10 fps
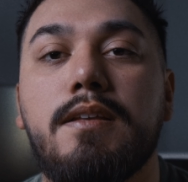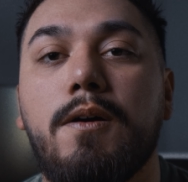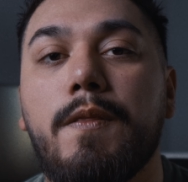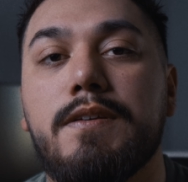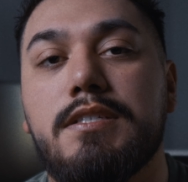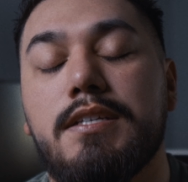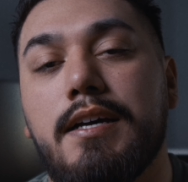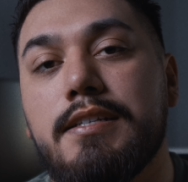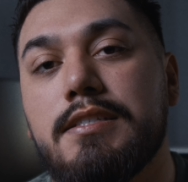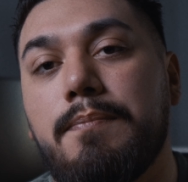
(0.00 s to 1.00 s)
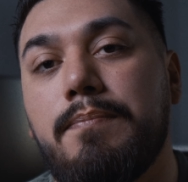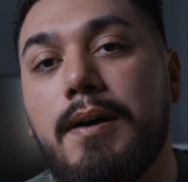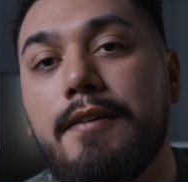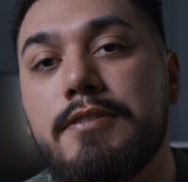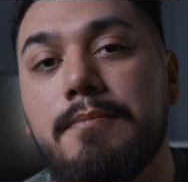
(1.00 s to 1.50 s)
though the sun is
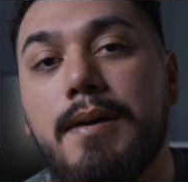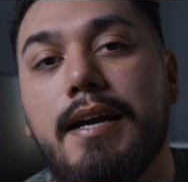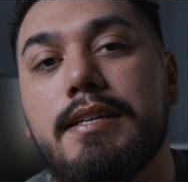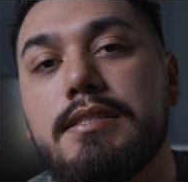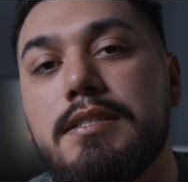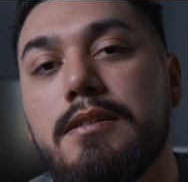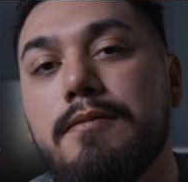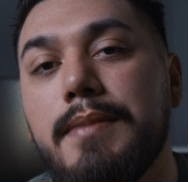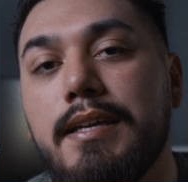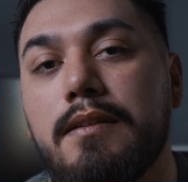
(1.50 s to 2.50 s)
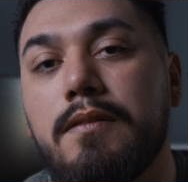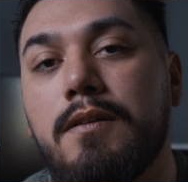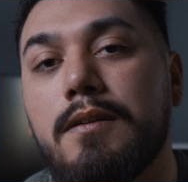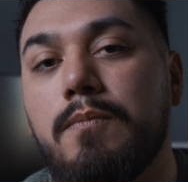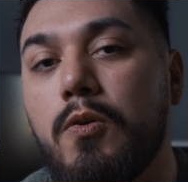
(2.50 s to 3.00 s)
above them, I could still make it
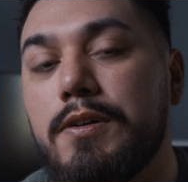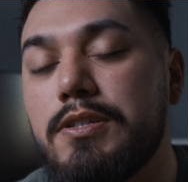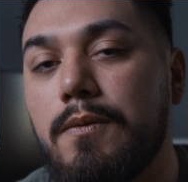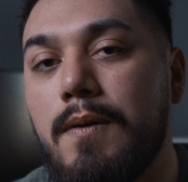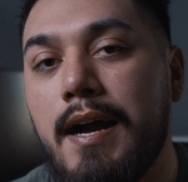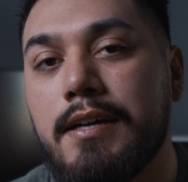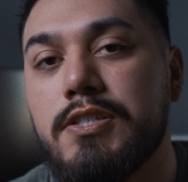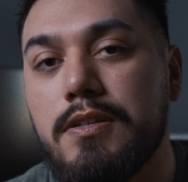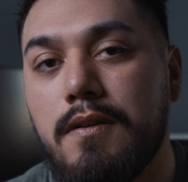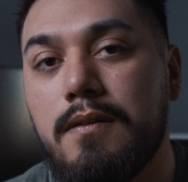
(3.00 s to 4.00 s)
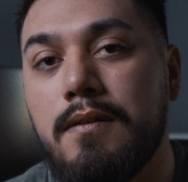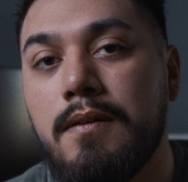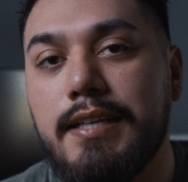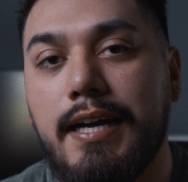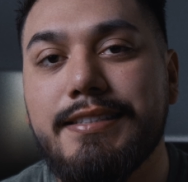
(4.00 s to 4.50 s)
look more directional.
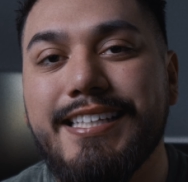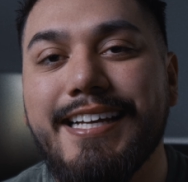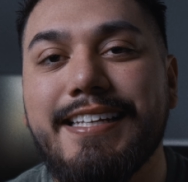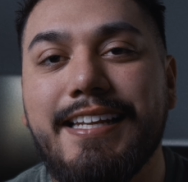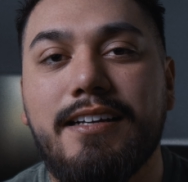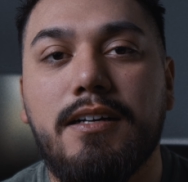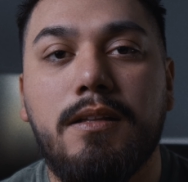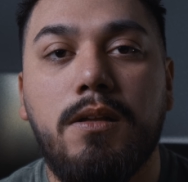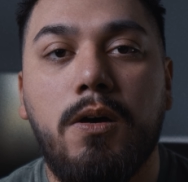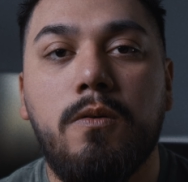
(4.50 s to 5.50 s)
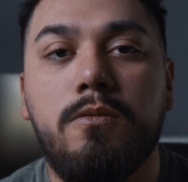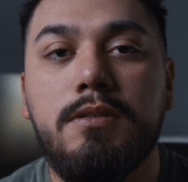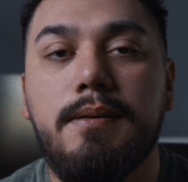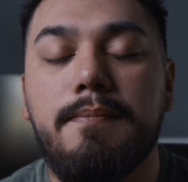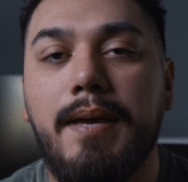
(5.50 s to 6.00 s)
That technique
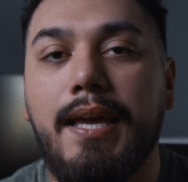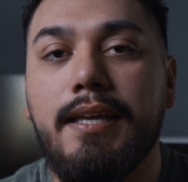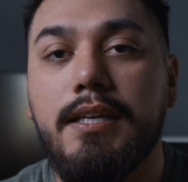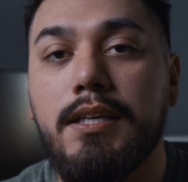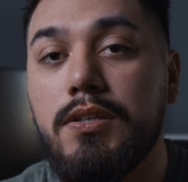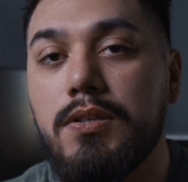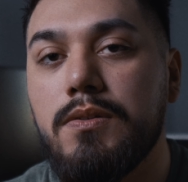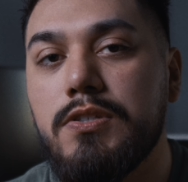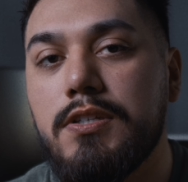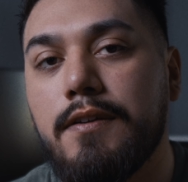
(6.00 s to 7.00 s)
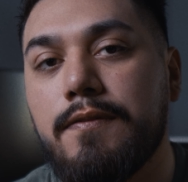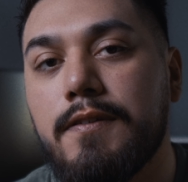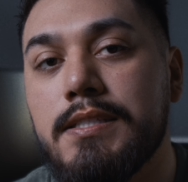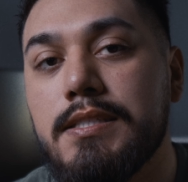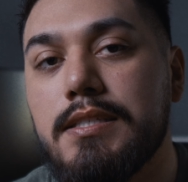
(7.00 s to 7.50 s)
alone made a huge
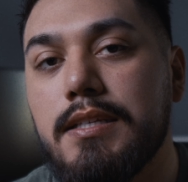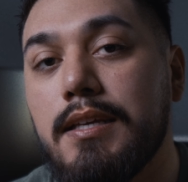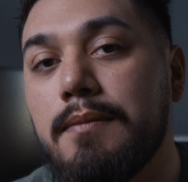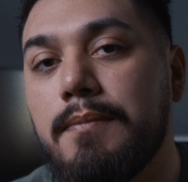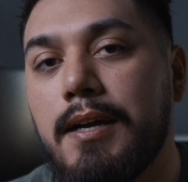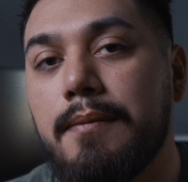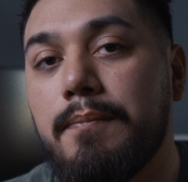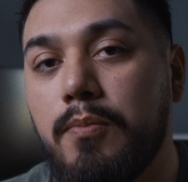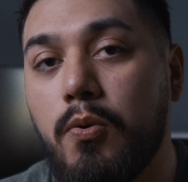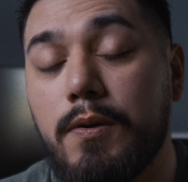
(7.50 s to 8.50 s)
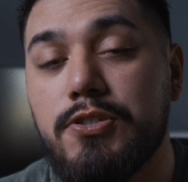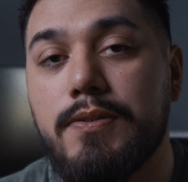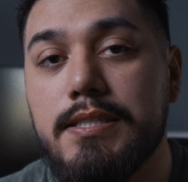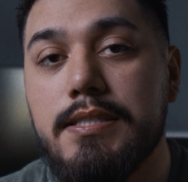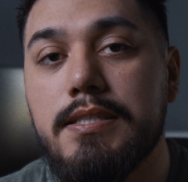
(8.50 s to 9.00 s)
difference in my
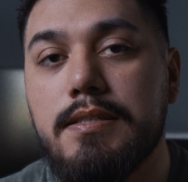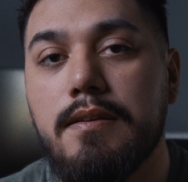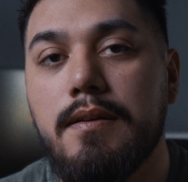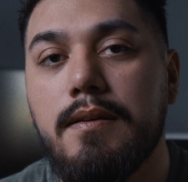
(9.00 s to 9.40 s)
portraits.